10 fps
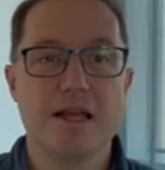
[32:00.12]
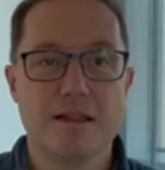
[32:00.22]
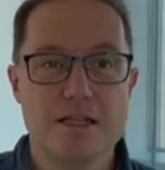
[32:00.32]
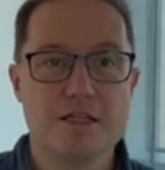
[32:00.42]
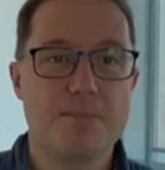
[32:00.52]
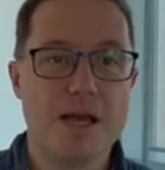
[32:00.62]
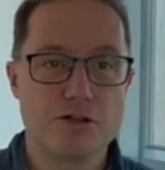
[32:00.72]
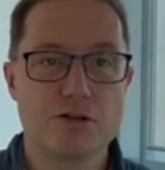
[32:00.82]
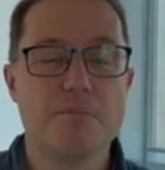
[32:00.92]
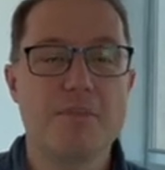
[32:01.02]
these
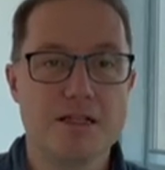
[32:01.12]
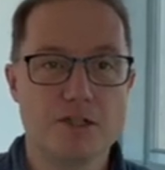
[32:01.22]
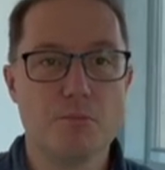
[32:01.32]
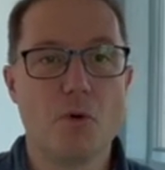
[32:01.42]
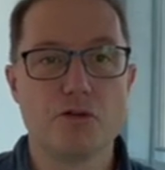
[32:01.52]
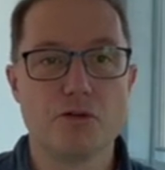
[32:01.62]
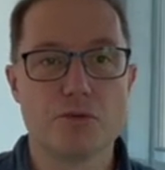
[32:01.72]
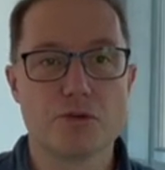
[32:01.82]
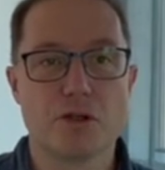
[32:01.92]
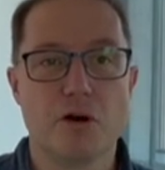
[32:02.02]
better and better
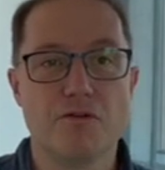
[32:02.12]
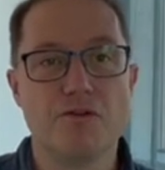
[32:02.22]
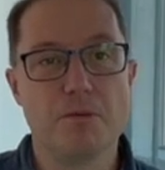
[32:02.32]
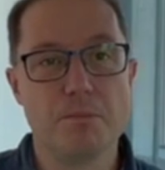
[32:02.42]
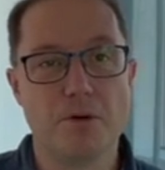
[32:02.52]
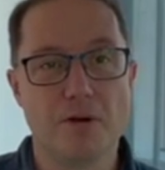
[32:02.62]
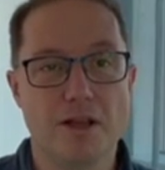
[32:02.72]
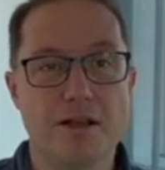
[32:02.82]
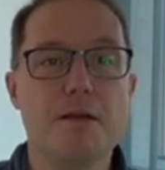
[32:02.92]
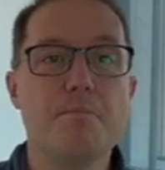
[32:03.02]
models of football. And
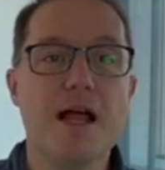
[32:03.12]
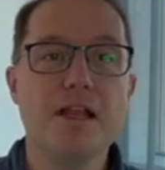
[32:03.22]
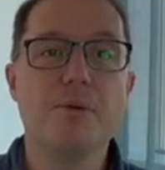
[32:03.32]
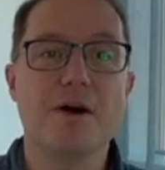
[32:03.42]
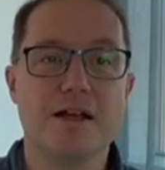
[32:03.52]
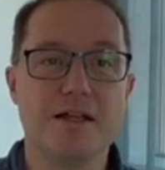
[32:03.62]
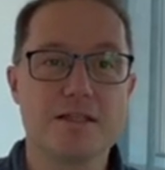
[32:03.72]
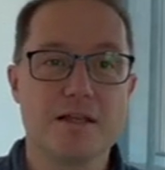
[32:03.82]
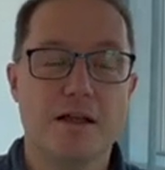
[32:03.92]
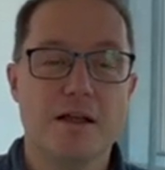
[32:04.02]
in many
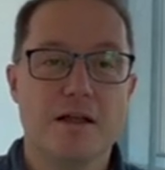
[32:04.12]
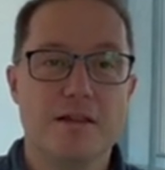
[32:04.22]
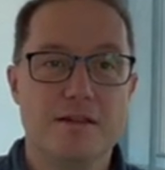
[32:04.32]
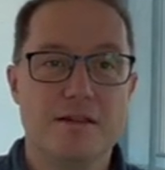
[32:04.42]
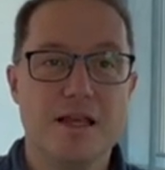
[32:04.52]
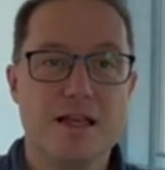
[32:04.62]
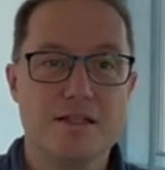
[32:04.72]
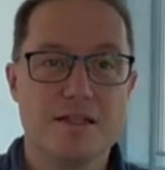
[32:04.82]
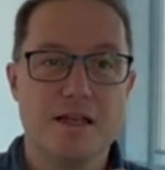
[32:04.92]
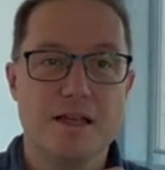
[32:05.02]
ways,
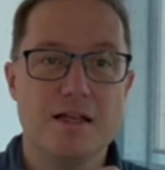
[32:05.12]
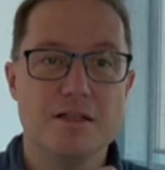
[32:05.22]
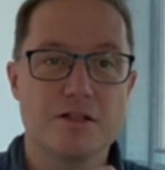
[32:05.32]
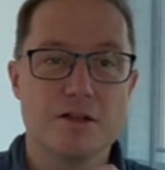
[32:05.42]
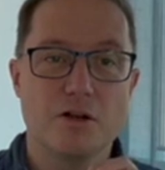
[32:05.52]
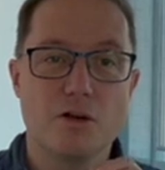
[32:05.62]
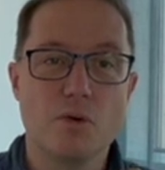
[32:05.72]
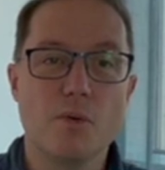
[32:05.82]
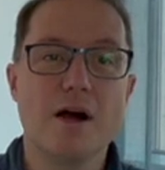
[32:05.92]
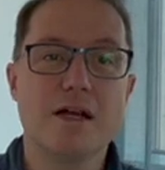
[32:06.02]
this is
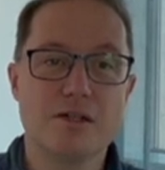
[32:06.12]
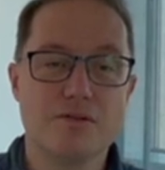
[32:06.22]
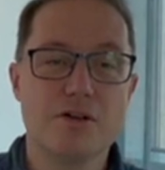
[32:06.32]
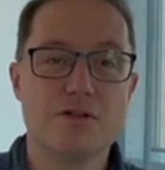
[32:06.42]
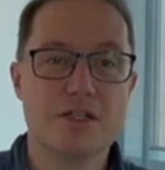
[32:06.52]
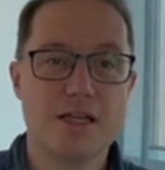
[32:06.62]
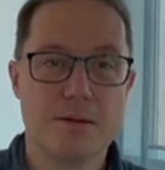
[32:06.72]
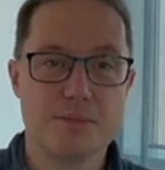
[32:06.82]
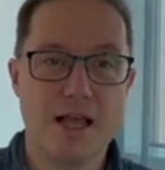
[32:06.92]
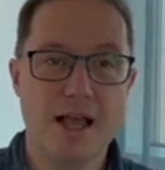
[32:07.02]
quite a few
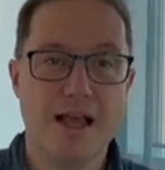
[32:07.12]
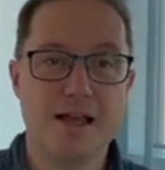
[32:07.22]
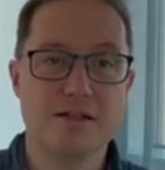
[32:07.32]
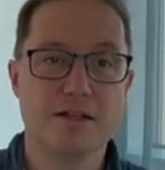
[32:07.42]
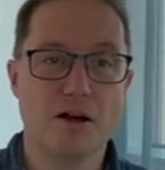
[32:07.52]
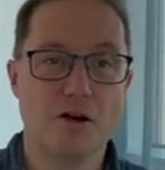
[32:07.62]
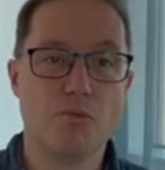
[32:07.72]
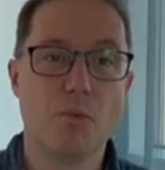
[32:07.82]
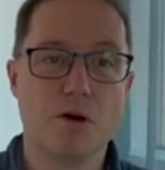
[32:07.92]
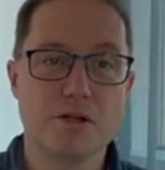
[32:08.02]
steps ahead of
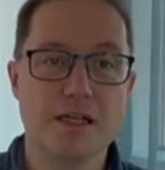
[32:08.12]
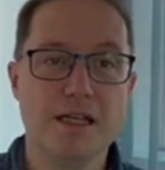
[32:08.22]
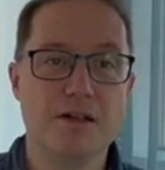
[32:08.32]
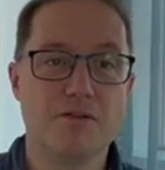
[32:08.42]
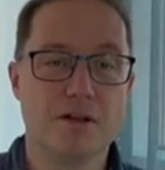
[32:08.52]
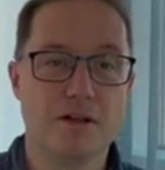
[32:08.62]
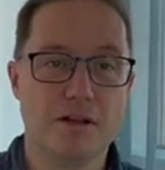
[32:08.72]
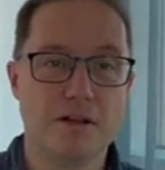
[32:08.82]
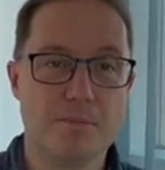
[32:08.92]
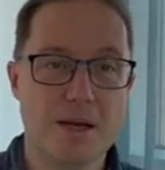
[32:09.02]
what even
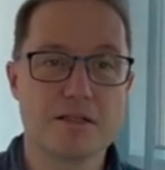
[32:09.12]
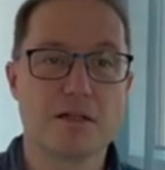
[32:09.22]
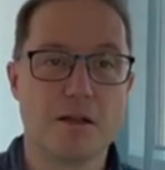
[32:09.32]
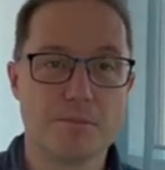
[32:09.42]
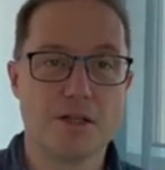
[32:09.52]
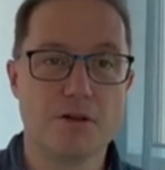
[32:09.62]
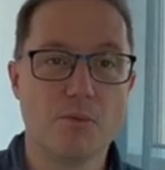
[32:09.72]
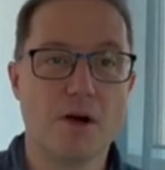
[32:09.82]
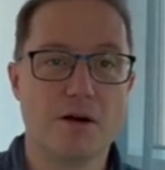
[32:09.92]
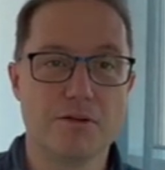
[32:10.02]
the best clubs in the
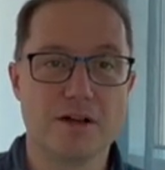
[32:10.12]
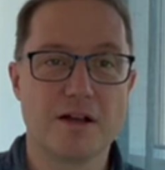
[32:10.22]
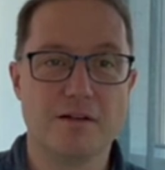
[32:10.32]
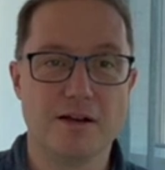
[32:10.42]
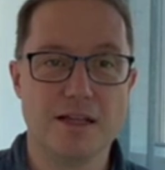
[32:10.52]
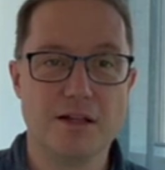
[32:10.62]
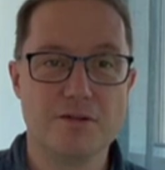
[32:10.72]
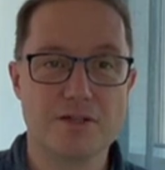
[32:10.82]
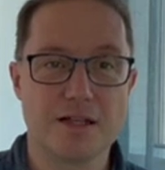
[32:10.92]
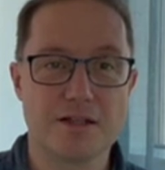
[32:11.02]
world are currently
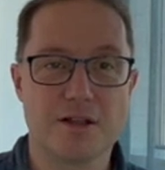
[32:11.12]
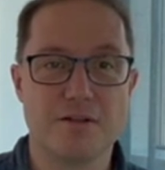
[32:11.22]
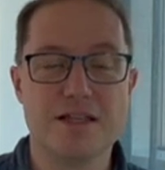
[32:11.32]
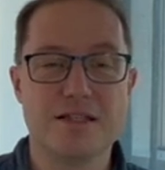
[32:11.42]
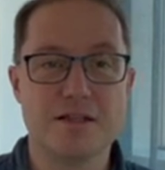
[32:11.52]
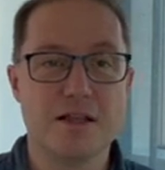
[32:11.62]
using. So this is